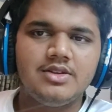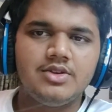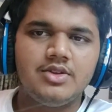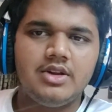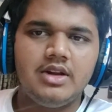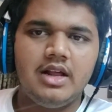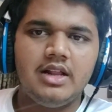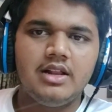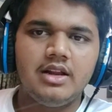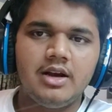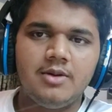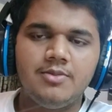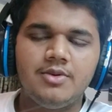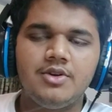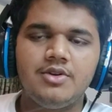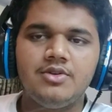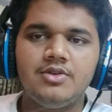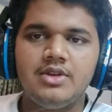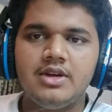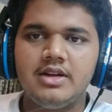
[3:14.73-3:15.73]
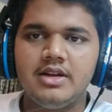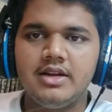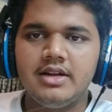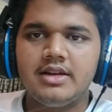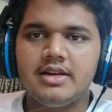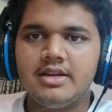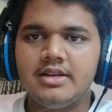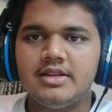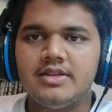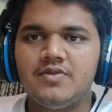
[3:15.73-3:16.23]
so that I'll come to know that
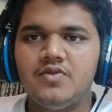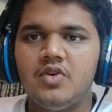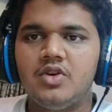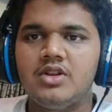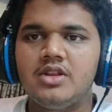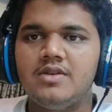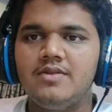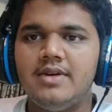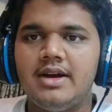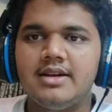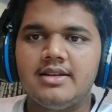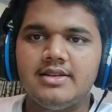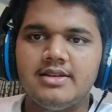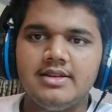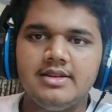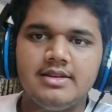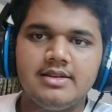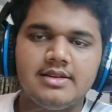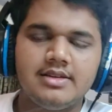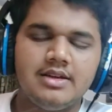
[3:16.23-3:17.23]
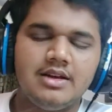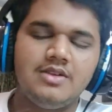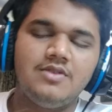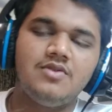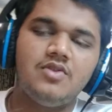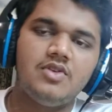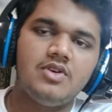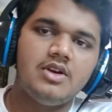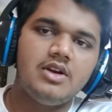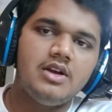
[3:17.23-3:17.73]
it is for the vaccine
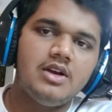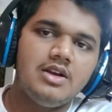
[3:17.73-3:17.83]
itself.